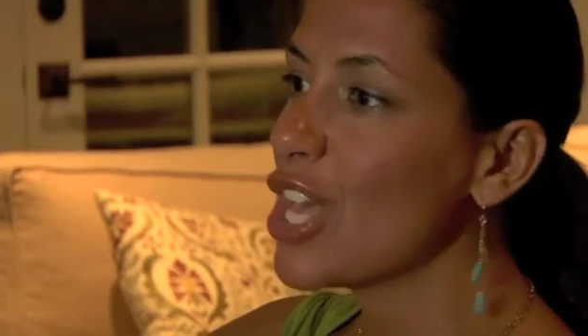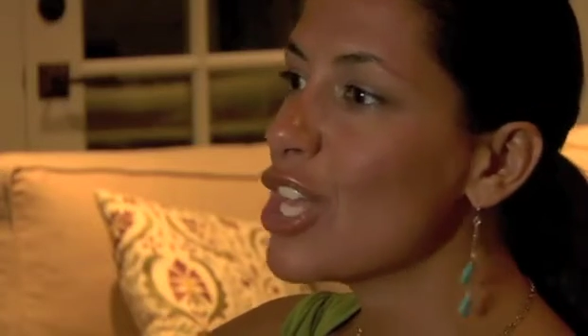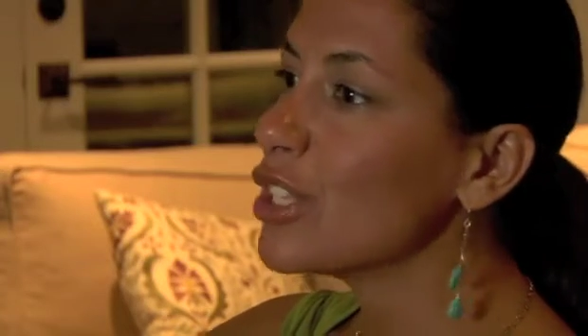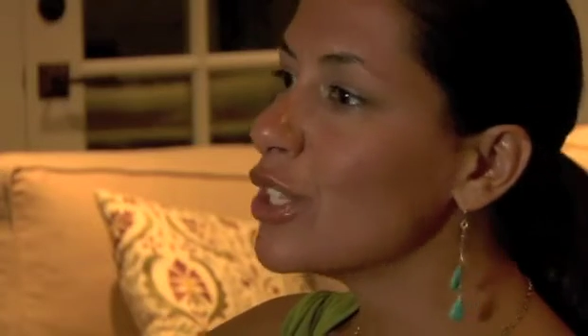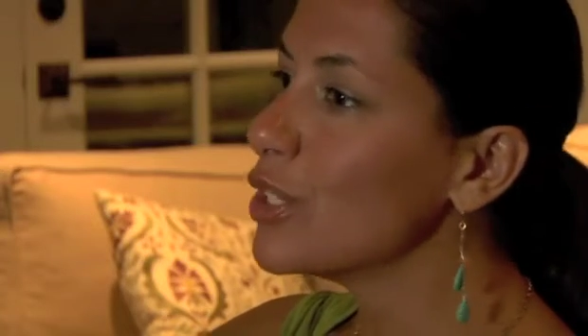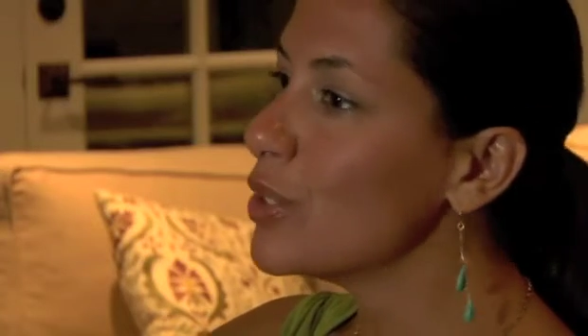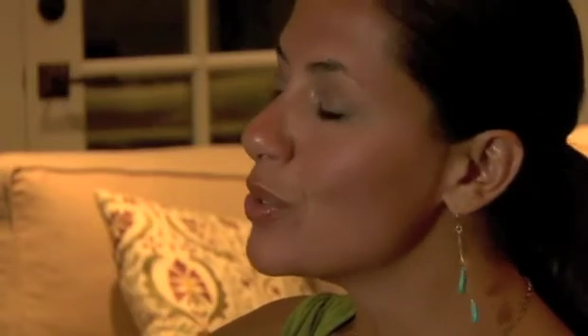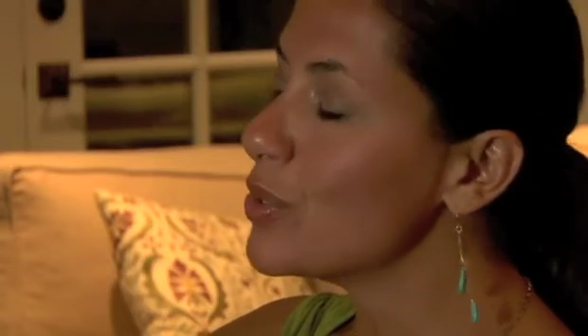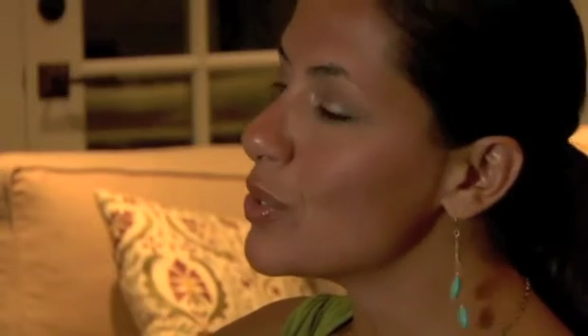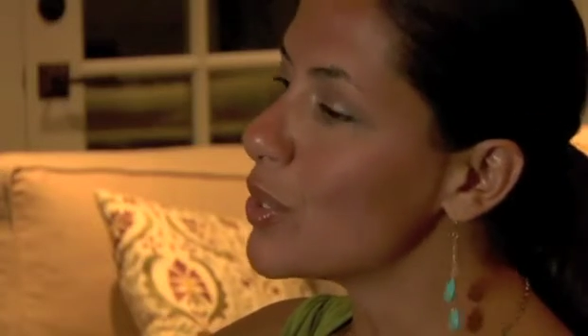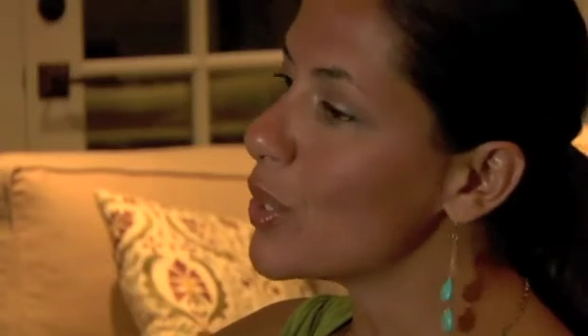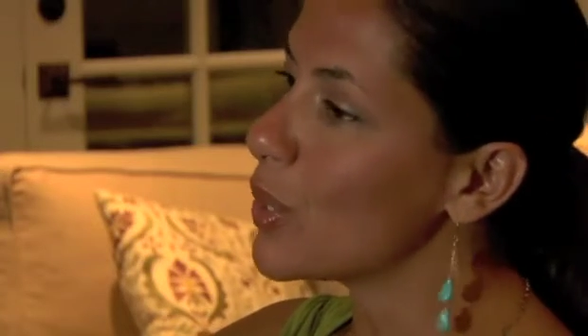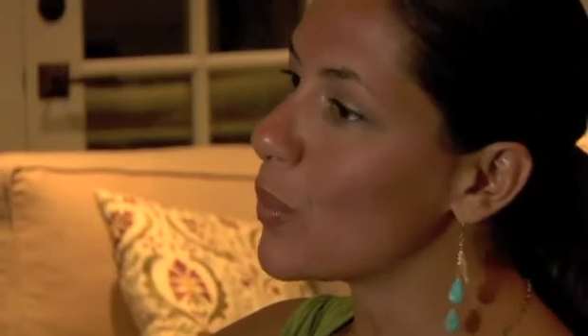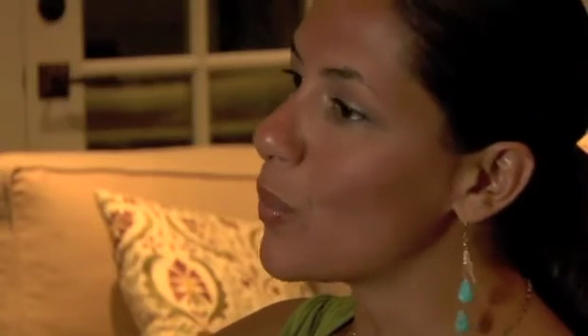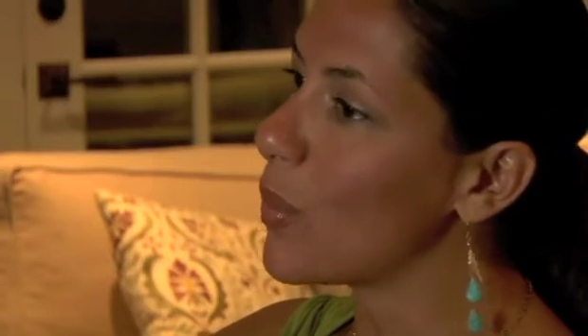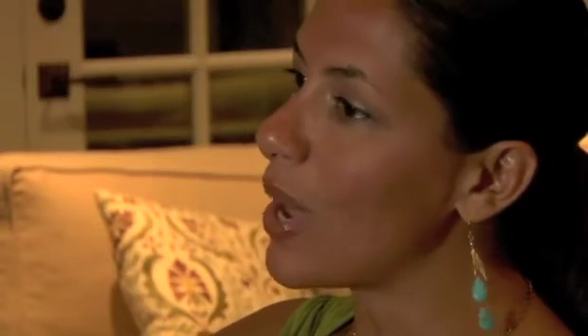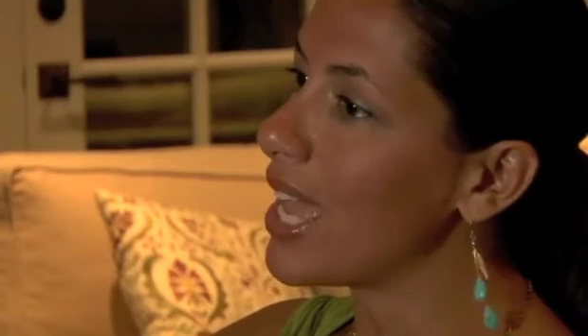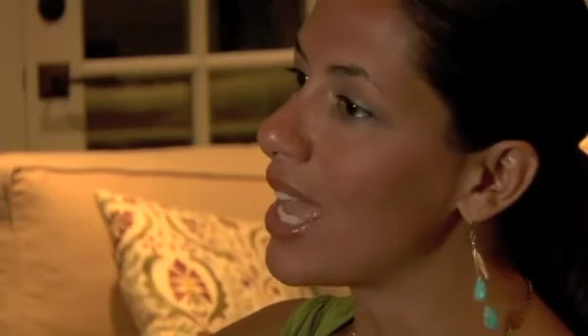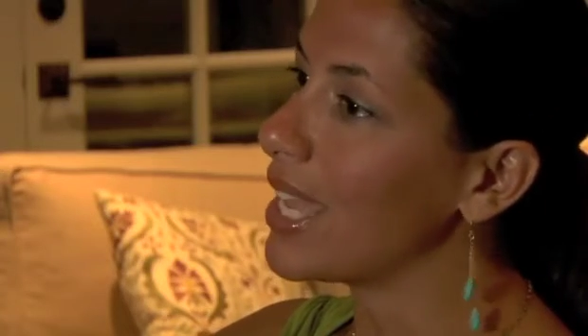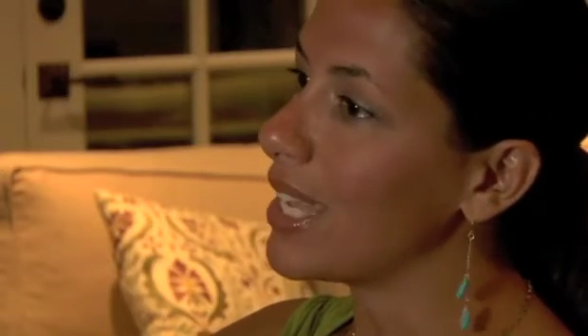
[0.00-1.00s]
lose their
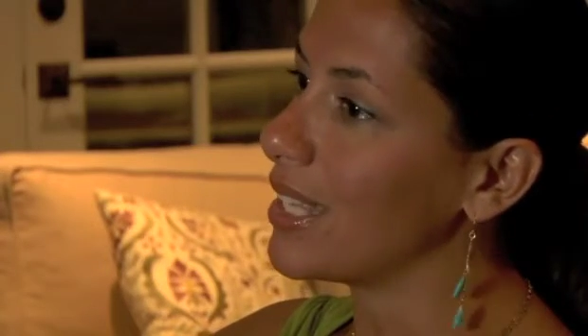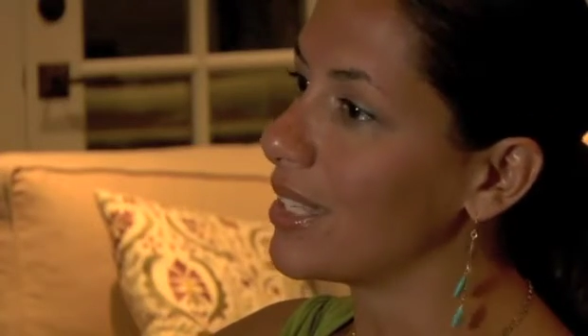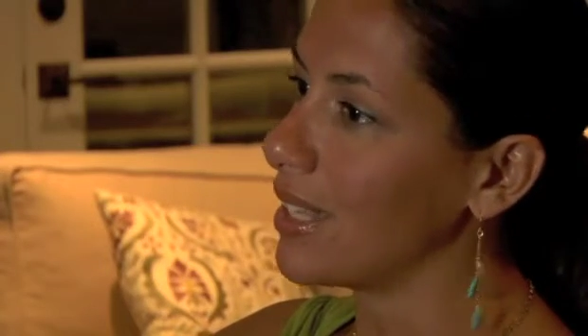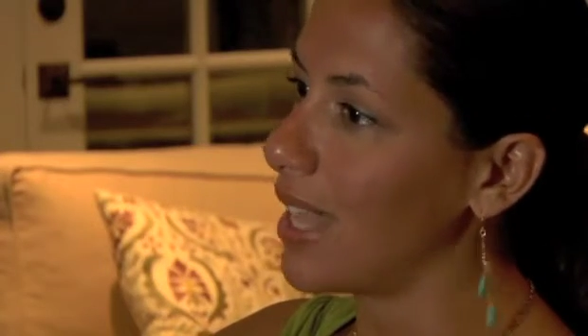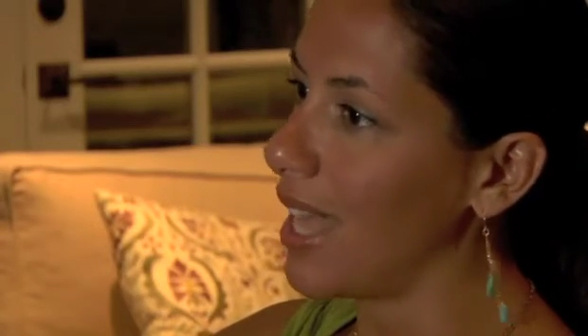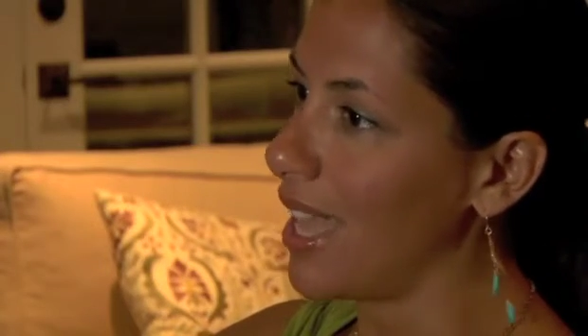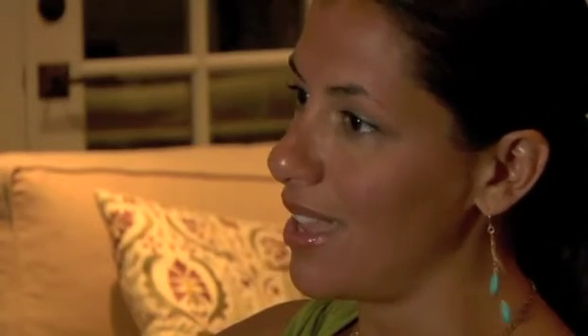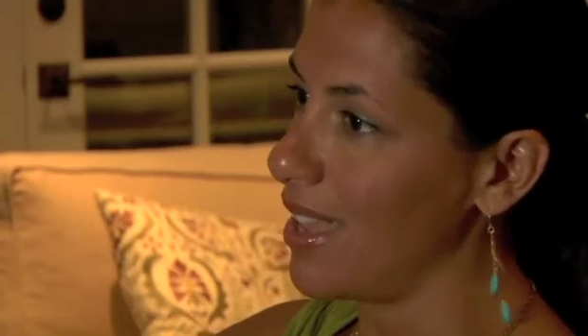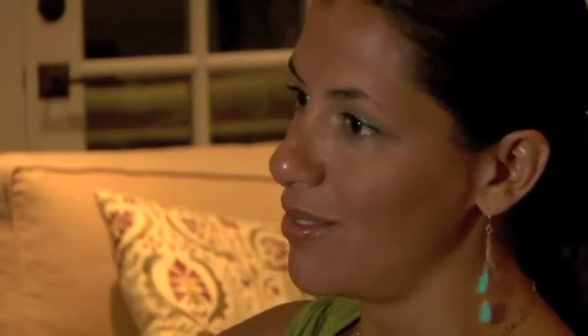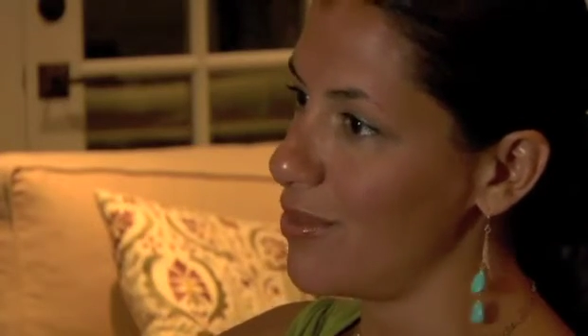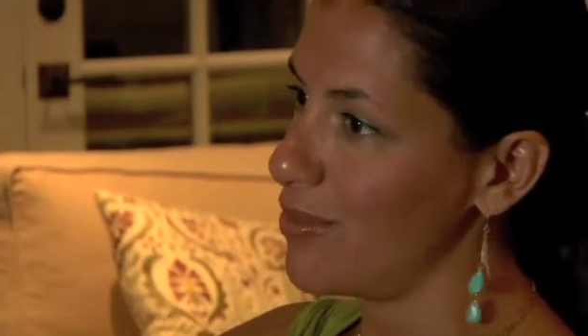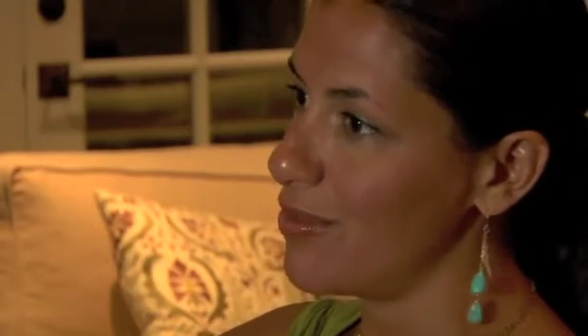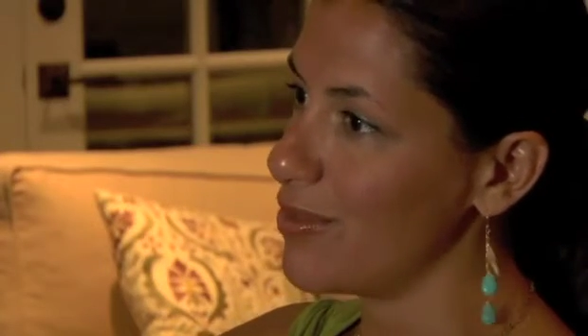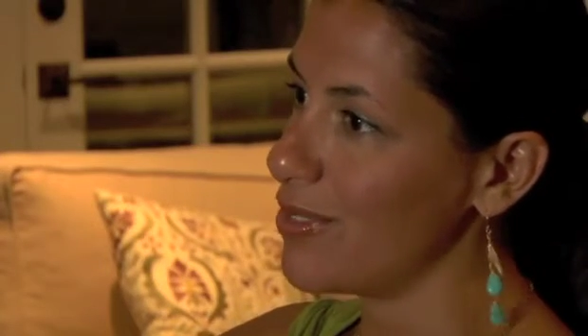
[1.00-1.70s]
way in life.